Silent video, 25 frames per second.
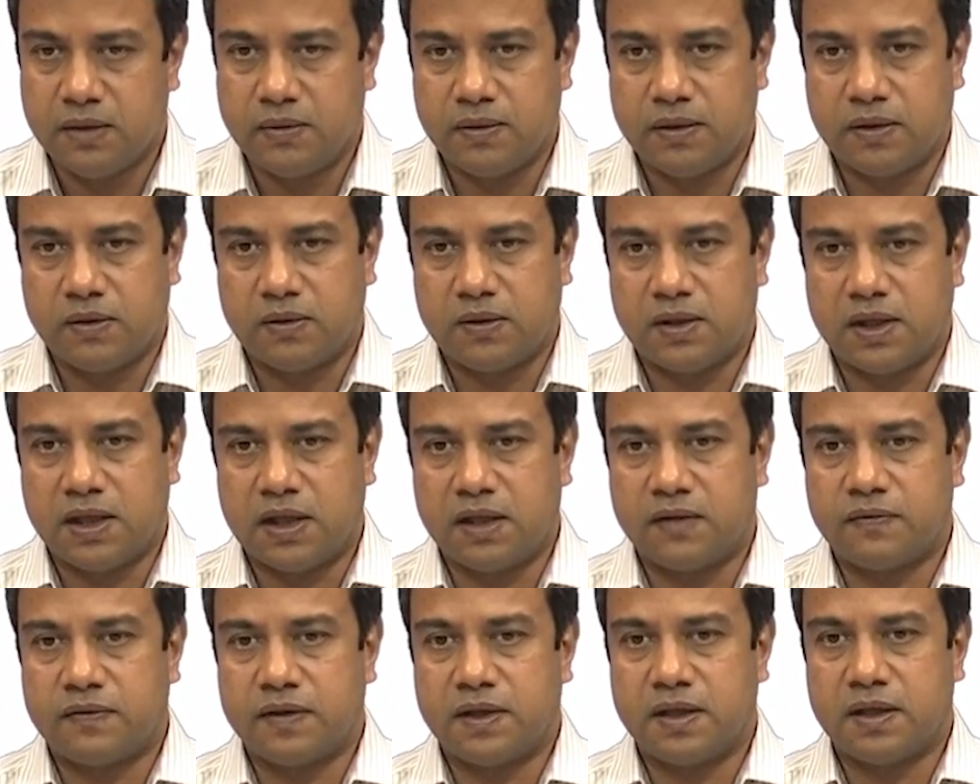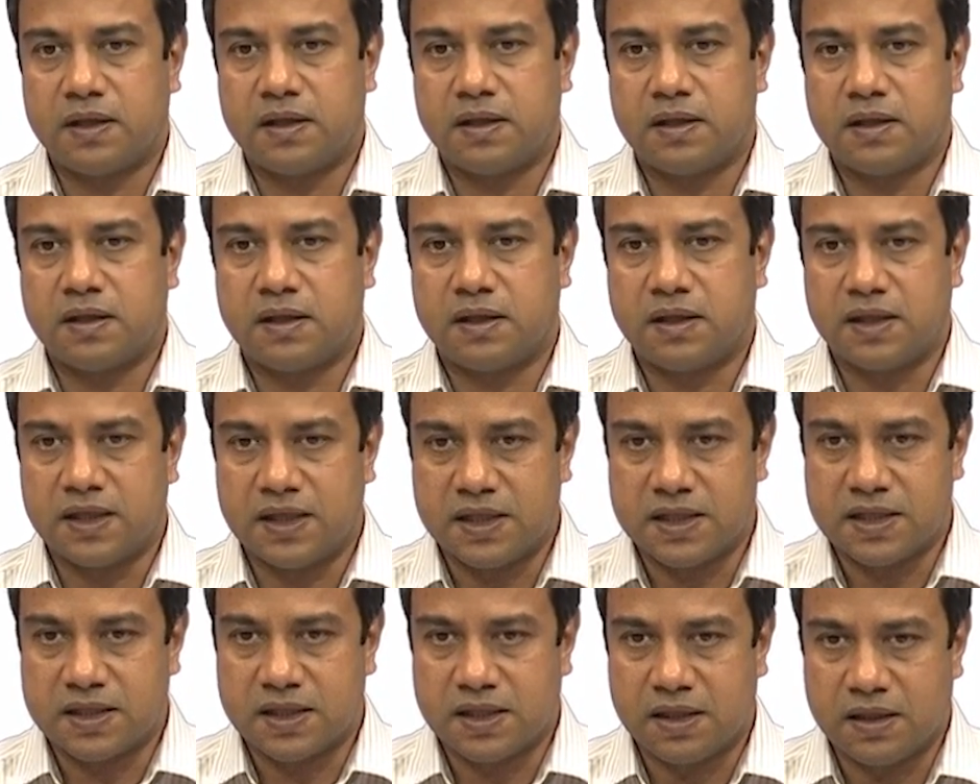You have to identify the
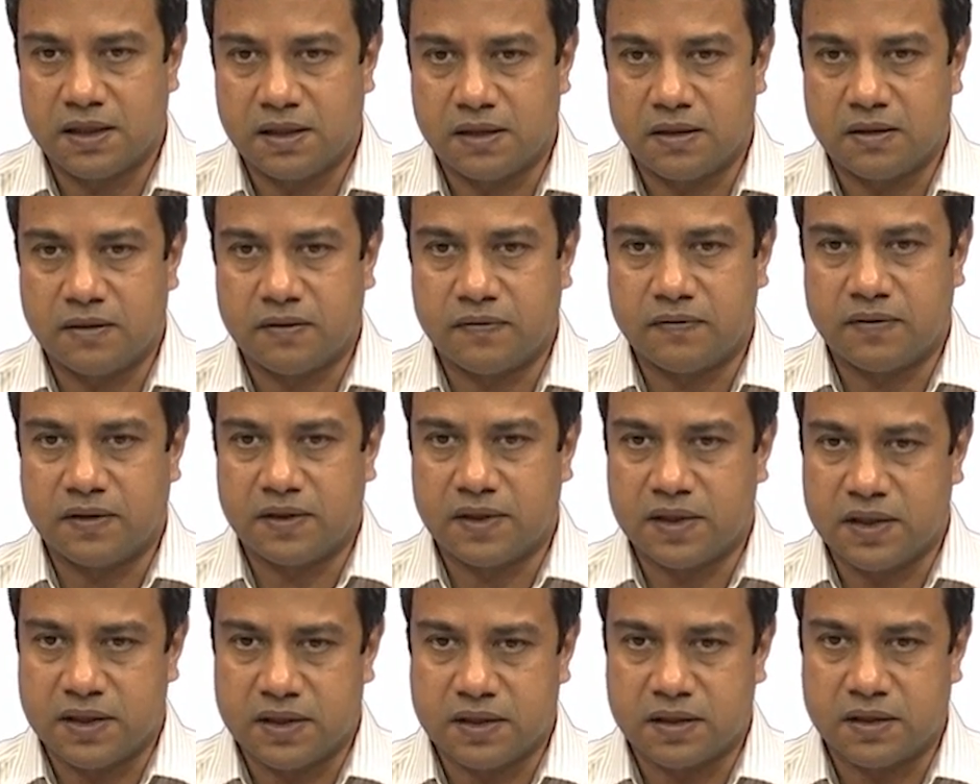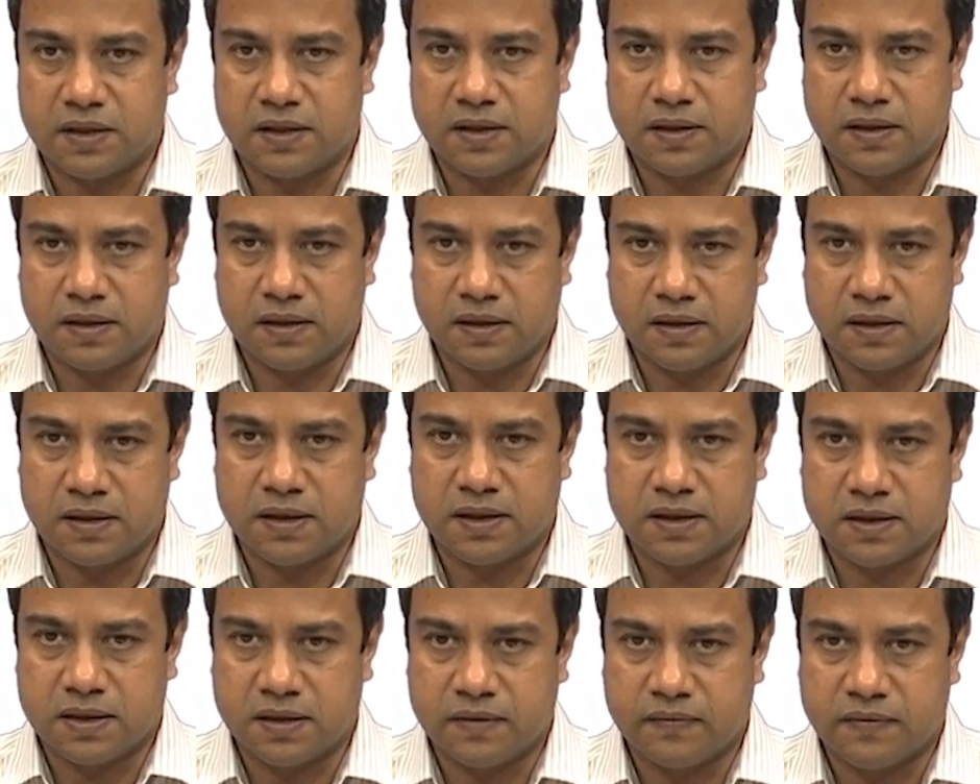length scale of the region near
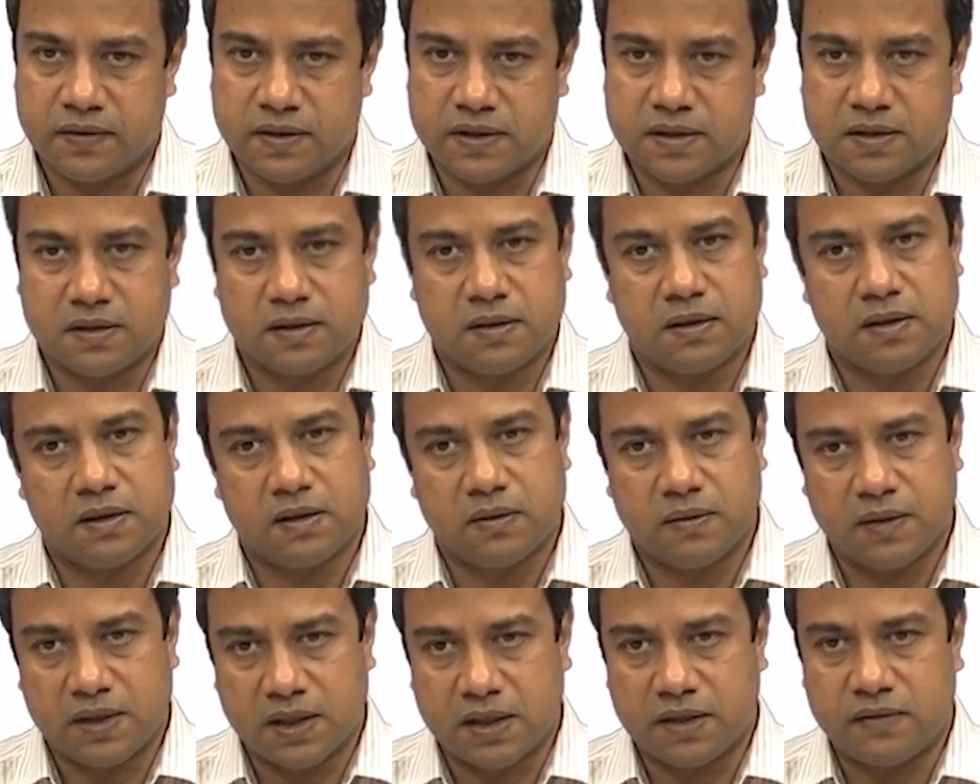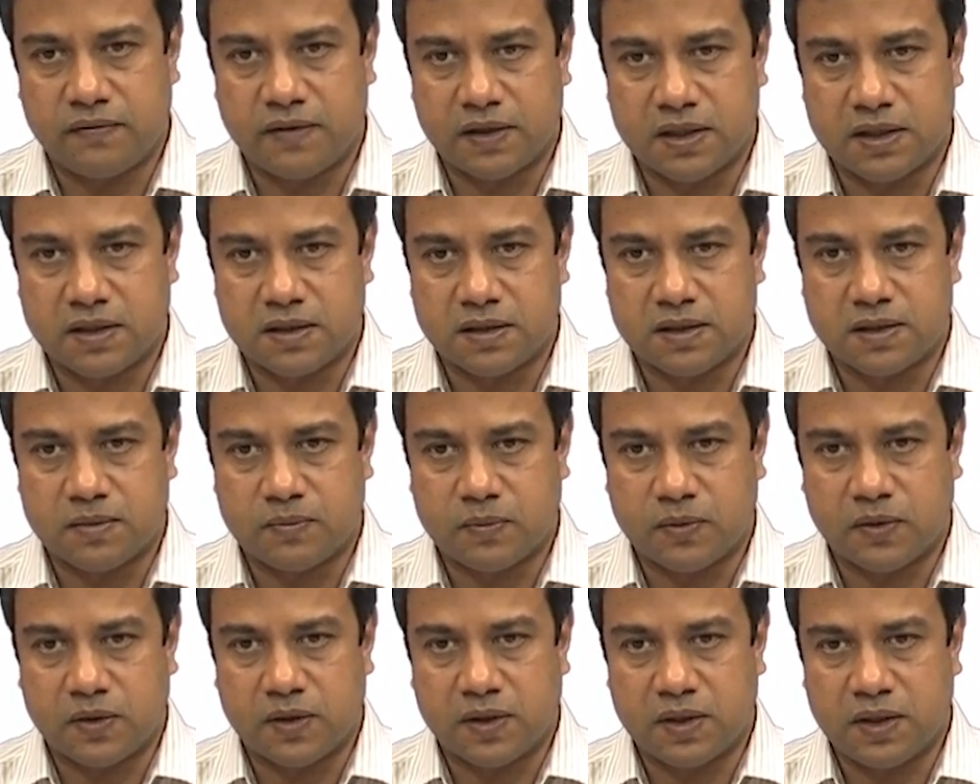the surface where convection is
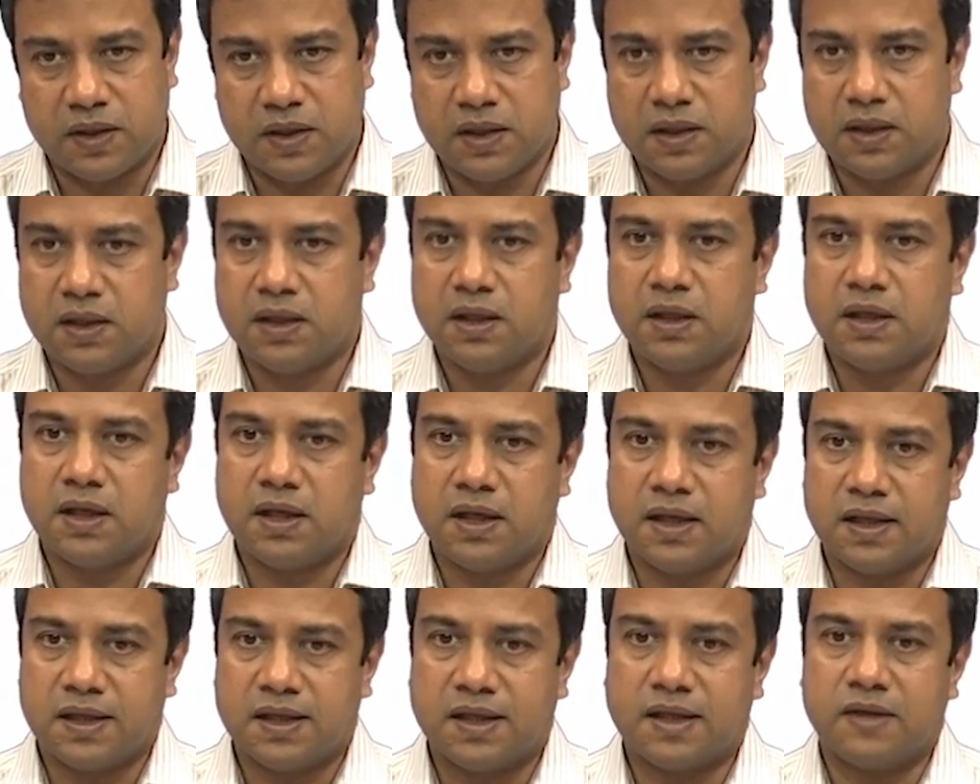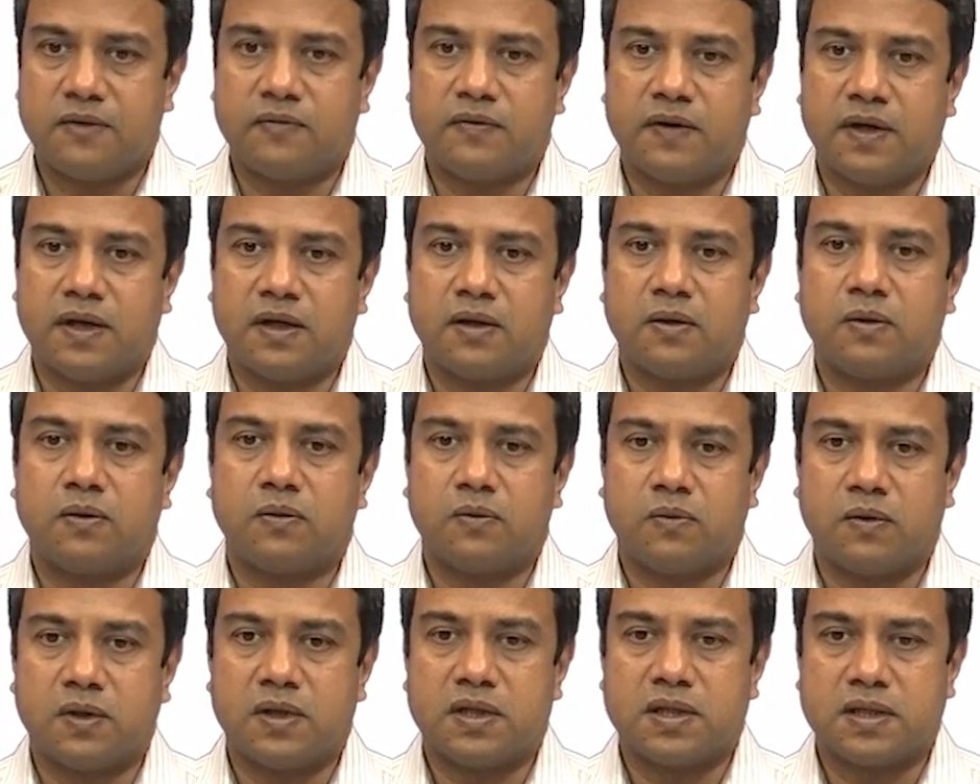important, and then find
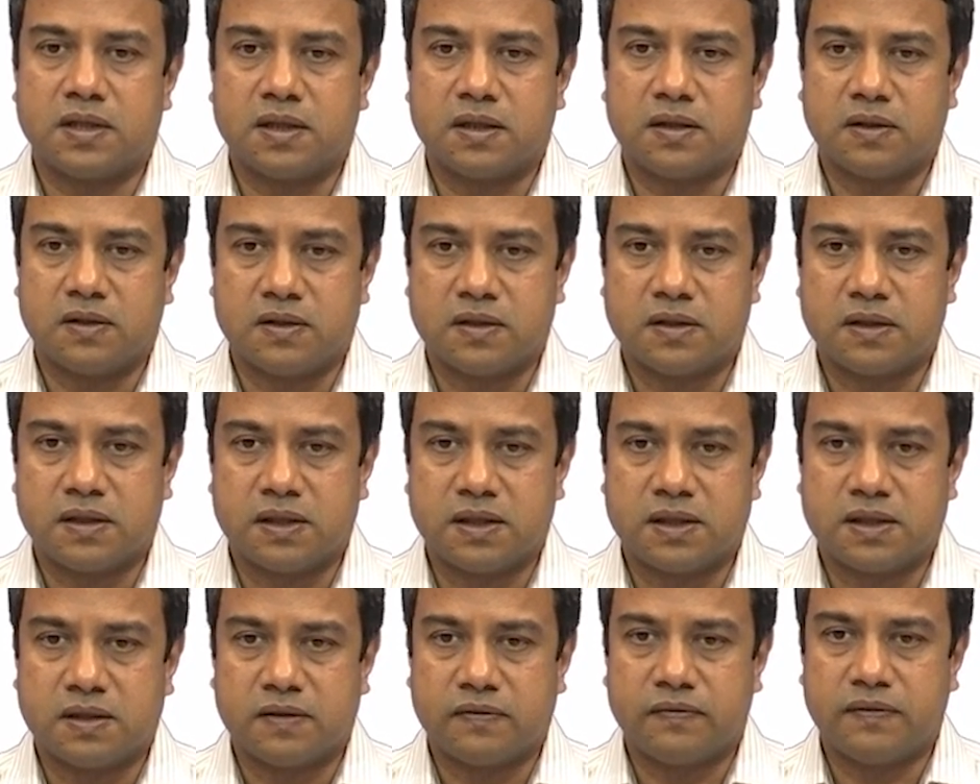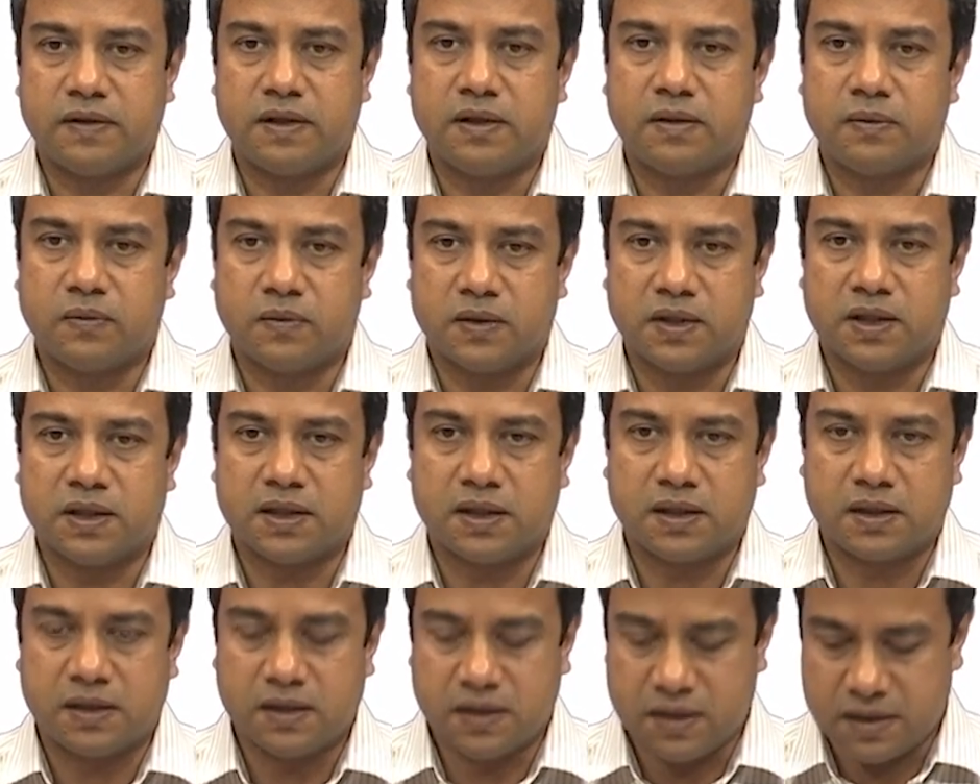out what is the concentration field within
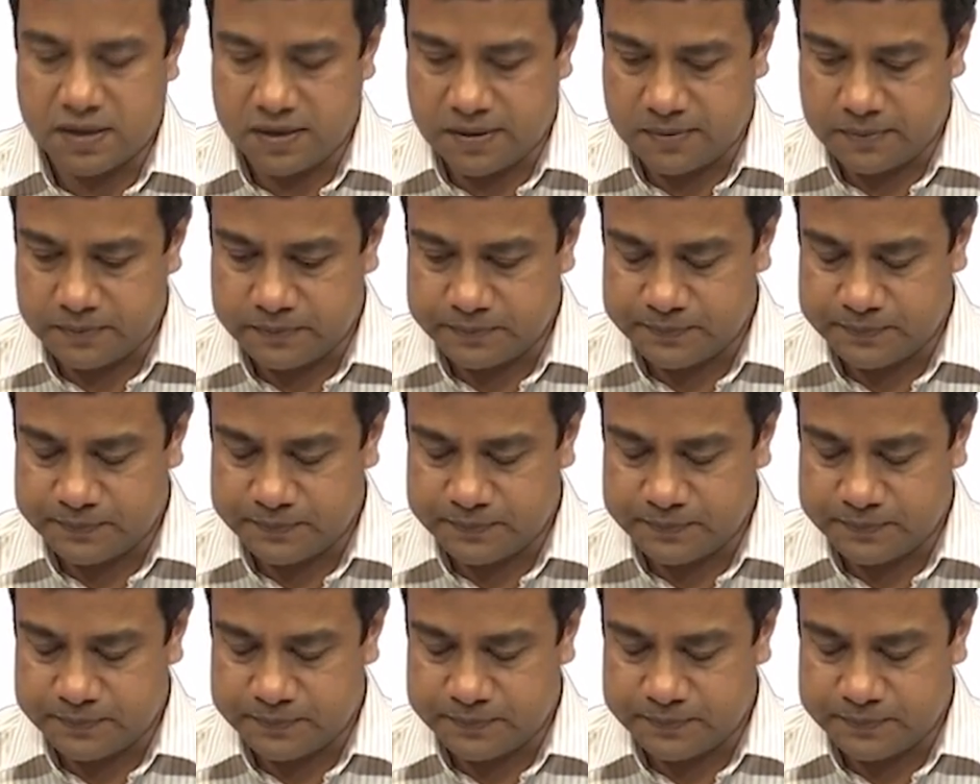that region.